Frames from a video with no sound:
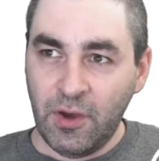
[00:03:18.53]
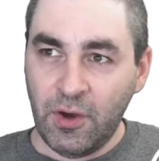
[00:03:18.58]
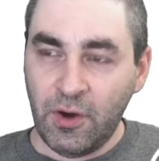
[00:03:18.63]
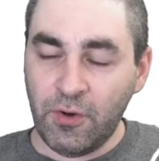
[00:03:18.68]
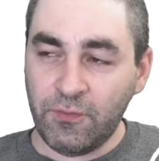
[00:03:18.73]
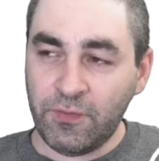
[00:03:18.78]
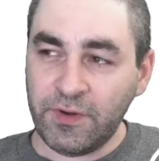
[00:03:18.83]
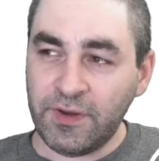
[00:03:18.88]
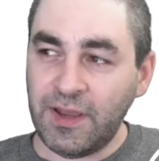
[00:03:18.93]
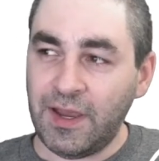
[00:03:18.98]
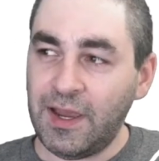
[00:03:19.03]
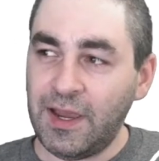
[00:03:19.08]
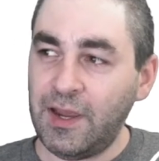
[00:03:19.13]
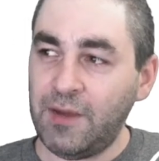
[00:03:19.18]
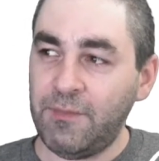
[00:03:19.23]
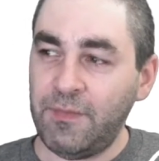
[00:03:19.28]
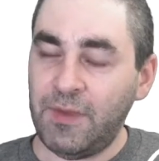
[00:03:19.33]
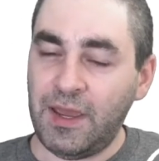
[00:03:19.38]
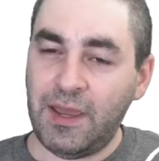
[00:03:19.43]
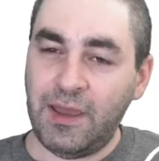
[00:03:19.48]
Over
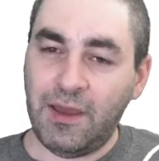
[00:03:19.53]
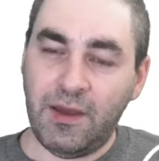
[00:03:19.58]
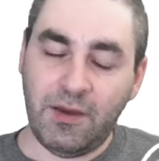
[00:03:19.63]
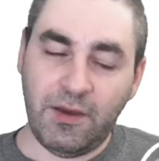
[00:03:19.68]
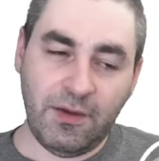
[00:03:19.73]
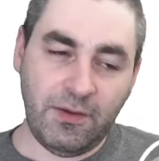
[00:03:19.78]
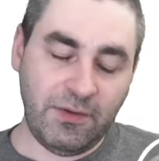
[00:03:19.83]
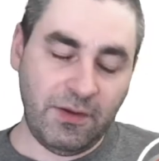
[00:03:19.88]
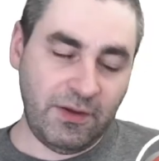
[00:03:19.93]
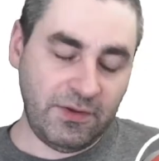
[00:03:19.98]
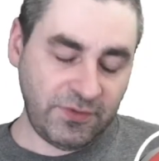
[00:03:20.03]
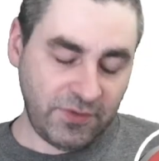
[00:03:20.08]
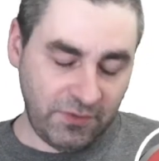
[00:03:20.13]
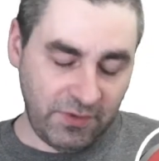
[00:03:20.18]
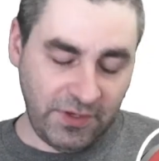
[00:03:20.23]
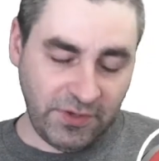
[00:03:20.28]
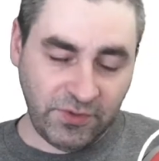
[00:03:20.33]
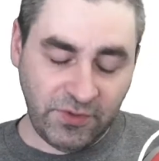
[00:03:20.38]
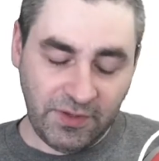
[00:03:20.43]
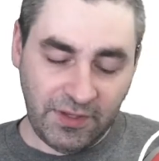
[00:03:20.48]
time, so
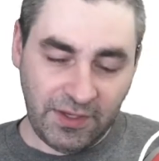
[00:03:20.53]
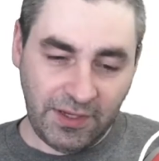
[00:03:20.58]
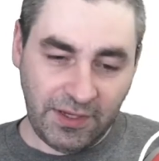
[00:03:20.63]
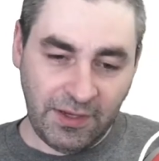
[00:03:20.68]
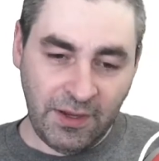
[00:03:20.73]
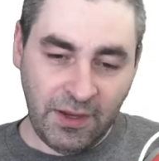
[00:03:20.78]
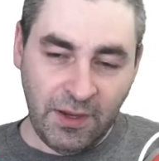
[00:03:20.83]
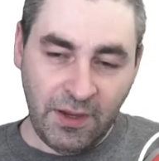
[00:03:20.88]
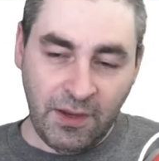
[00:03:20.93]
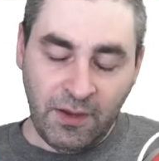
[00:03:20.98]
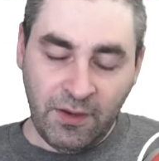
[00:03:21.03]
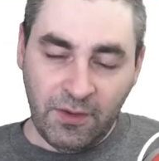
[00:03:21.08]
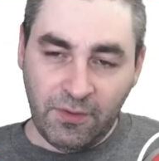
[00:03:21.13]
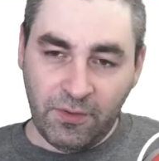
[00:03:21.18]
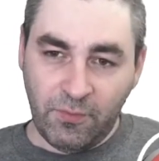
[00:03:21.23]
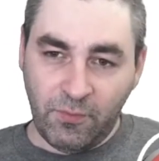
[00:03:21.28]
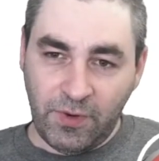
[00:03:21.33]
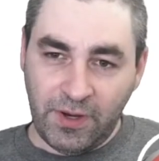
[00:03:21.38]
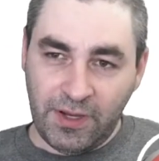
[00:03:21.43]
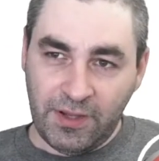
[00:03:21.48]
initially,
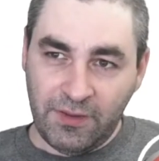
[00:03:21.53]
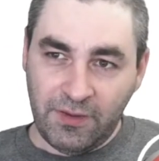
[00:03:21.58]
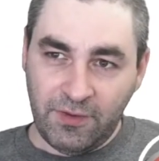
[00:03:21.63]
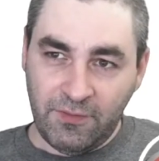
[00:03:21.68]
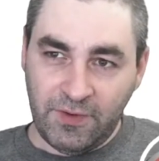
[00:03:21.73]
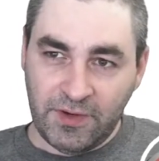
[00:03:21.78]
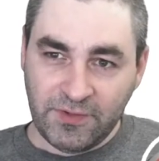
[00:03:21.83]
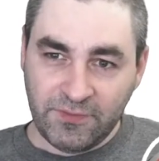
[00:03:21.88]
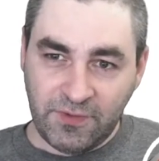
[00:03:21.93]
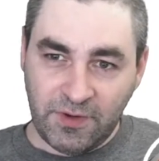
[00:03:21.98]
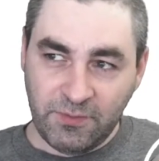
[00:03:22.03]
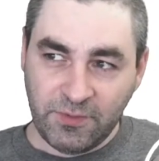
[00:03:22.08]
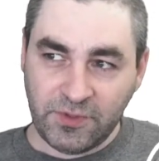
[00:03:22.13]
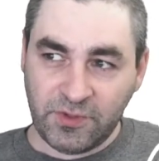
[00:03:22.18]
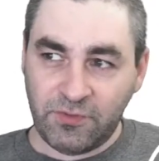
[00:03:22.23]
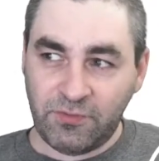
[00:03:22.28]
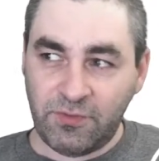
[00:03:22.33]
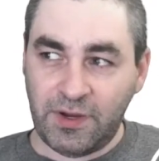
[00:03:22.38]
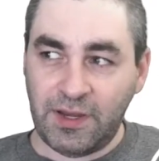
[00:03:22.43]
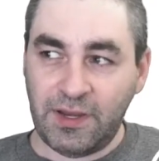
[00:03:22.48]
the way the device farm was
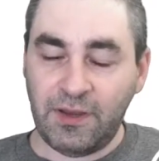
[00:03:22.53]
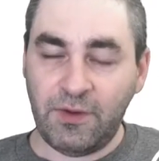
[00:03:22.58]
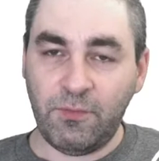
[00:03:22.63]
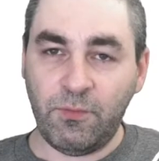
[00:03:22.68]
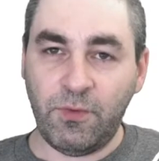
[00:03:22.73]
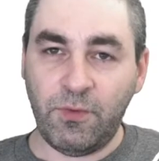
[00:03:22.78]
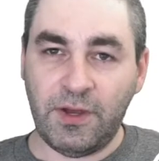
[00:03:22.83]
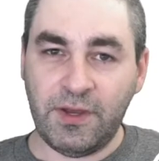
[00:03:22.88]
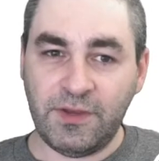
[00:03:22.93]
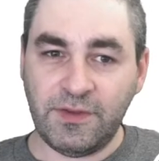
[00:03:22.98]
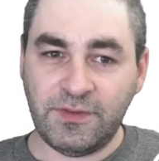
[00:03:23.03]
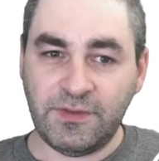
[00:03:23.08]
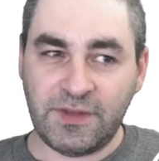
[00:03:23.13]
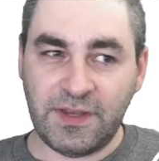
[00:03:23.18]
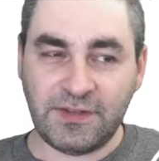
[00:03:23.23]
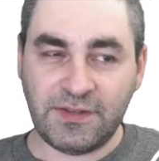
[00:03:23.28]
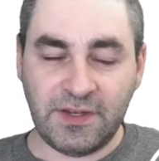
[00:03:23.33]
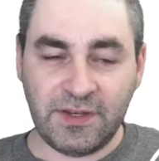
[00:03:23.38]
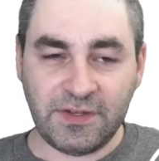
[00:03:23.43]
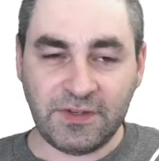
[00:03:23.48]
created was
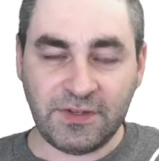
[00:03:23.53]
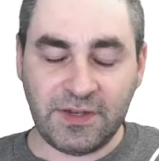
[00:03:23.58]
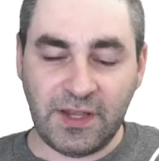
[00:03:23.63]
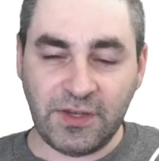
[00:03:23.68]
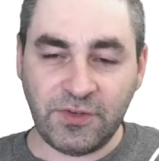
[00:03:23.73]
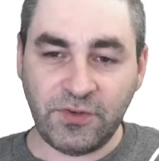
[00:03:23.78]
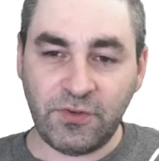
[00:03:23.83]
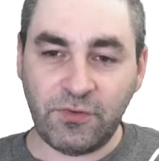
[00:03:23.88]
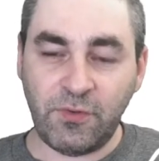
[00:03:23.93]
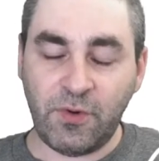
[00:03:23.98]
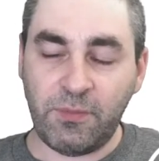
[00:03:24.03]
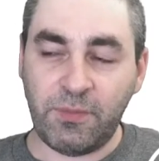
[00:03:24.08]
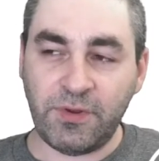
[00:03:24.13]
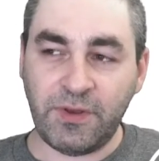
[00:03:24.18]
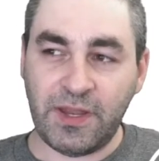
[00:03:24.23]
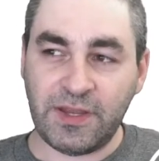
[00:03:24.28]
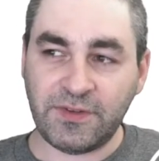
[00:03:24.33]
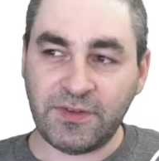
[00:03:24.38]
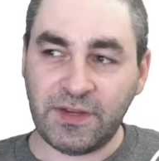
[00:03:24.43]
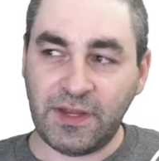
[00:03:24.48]
as an extension to
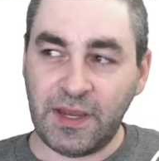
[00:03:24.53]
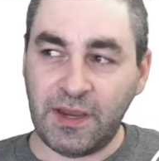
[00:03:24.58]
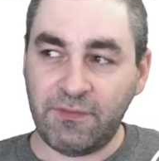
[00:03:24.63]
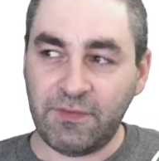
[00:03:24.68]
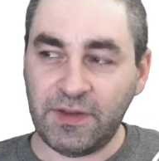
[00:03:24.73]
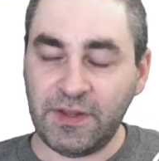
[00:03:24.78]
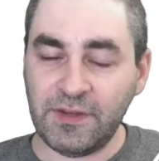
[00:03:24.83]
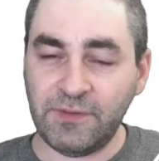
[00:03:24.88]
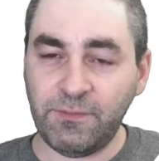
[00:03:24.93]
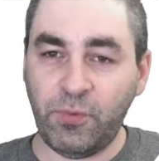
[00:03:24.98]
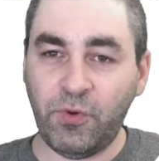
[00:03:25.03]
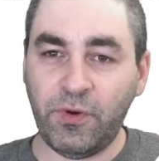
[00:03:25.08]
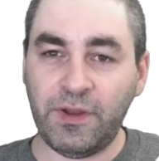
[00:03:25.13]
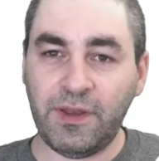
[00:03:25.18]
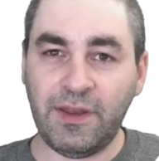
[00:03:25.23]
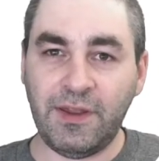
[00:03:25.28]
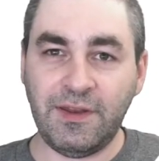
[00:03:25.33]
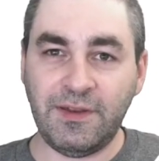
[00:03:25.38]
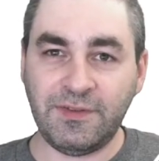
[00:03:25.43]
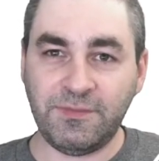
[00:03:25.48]
OpenSTF. At this
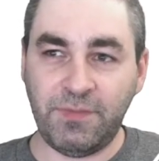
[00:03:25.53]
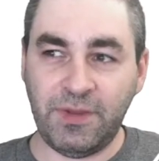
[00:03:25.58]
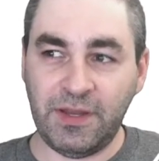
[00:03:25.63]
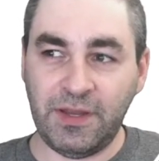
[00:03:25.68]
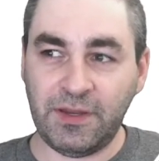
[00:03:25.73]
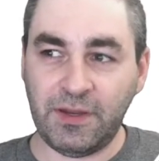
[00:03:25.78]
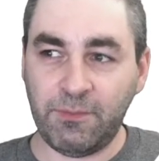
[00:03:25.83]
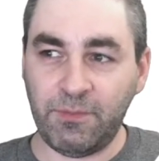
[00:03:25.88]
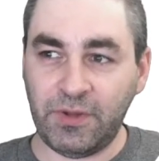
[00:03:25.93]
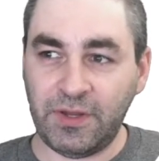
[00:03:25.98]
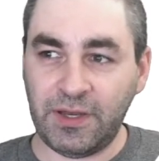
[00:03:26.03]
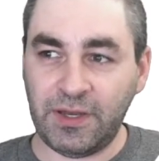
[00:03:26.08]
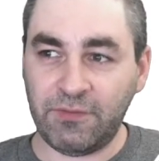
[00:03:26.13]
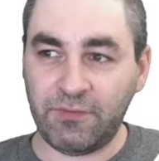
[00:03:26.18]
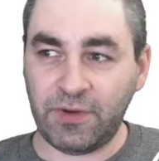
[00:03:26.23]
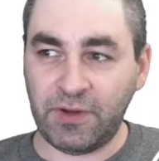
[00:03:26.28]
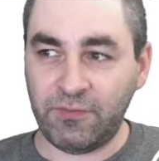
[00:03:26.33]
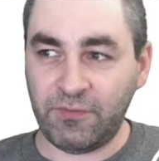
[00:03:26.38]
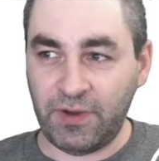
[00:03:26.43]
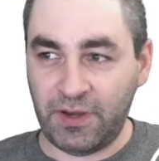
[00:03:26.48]
point, it has been completely
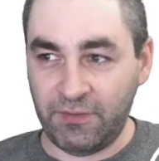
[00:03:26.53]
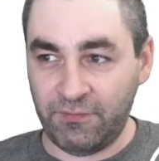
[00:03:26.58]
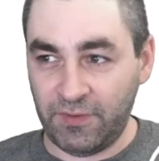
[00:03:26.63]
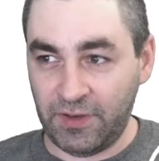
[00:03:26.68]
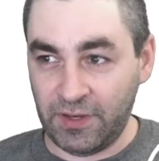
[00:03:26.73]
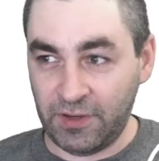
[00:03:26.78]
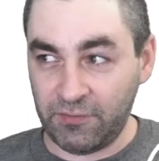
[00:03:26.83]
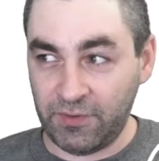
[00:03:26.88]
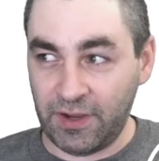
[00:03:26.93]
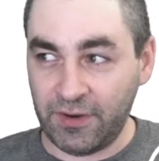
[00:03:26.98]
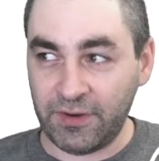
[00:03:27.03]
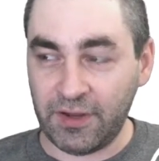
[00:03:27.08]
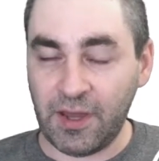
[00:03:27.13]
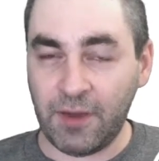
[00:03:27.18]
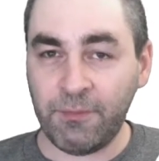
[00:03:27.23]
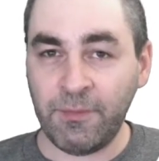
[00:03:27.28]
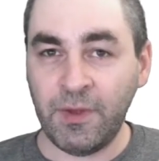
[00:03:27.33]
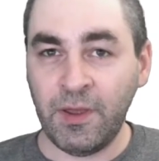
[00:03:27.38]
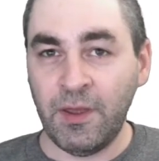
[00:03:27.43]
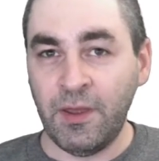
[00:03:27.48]
rewritten from the ground
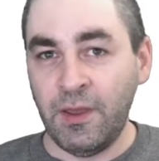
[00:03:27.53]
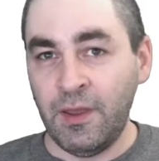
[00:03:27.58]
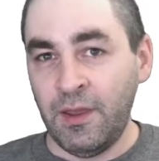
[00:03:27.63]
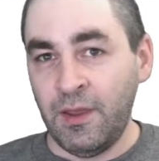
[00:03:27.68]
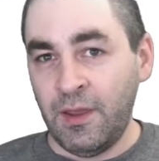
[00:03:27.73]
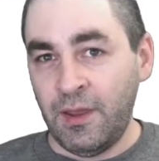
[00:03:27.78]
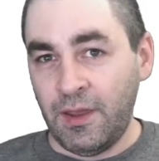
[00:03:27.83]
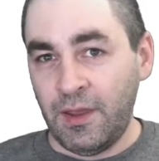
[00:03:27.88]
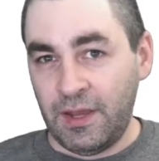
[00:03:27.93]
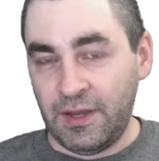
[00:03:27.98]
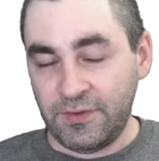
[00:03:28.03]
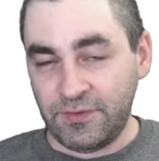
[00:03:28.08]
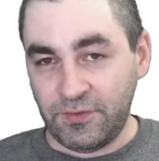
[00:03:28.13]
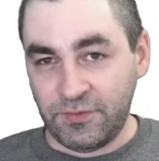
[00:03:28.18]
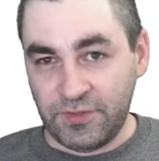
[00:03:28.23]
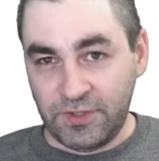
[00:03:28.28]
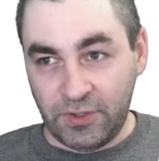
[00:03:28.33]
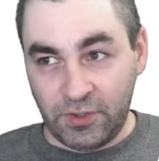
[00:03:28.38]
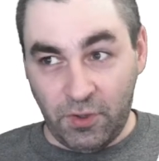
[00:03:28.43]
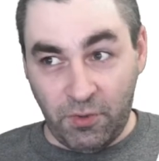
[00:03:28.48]
up and is
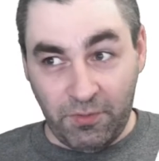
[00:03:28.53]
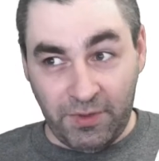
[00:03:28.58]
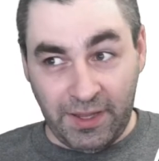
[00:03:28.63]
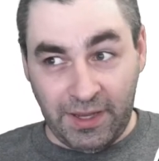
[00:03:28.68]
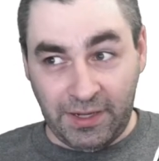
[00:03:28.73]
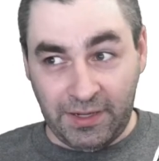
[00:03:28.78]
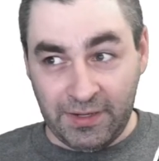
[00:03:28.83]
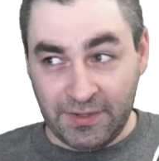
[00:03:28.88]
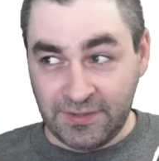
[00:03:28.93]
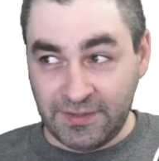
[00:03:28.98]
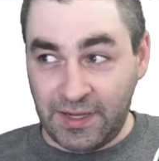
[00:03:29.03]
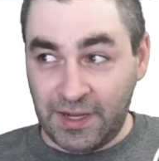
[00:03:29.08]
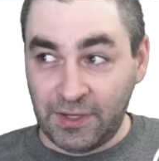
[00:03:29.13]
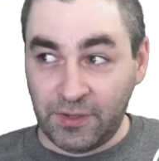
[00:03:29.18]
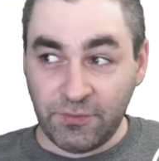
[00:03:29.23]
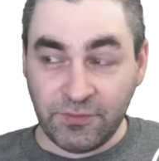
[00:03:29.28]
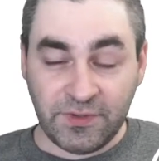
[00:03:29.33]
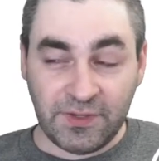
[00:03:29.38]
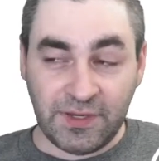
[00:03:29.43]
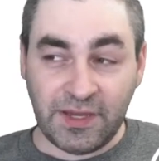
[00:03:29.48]
using Golang and is not
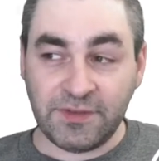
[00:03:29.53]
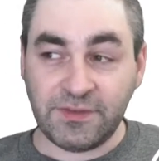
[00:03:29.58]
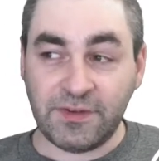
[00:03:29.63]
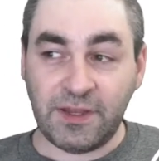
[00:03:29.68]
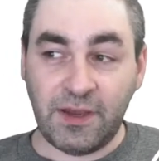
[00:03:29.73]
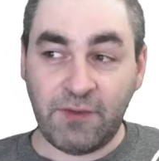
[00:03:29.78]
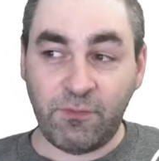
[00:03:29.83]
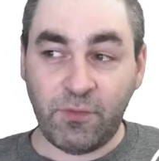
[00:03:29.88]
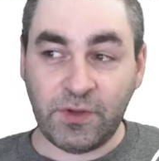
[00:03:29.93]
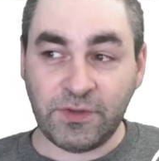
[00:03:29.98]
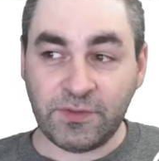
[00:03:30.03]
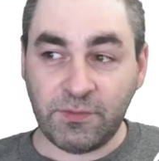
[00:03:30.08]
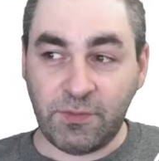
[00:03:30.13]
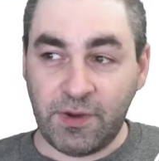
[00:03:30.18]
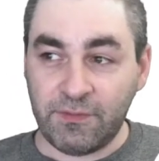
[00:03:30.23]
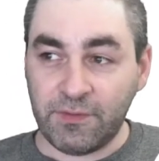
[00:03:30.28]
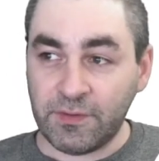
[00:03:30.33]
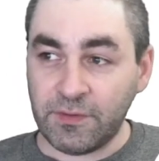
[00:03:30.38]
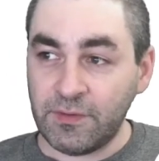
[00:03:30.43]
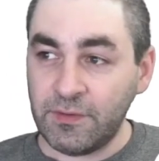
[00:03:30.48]
using STF
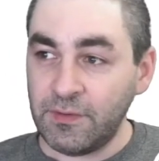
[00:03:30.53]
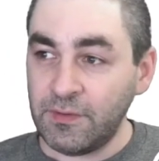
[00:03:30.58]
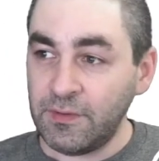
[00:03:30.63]
whatsoever.